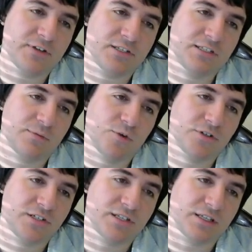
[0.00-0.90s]
is somewhere
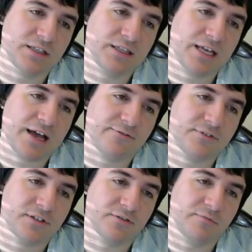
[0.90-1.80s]
to the
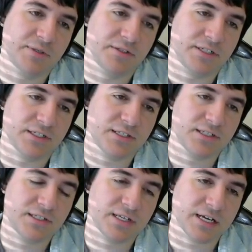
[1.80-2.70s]
left of building
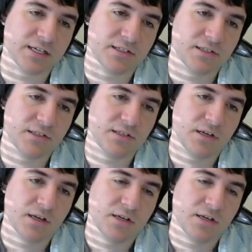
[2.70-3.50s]
6.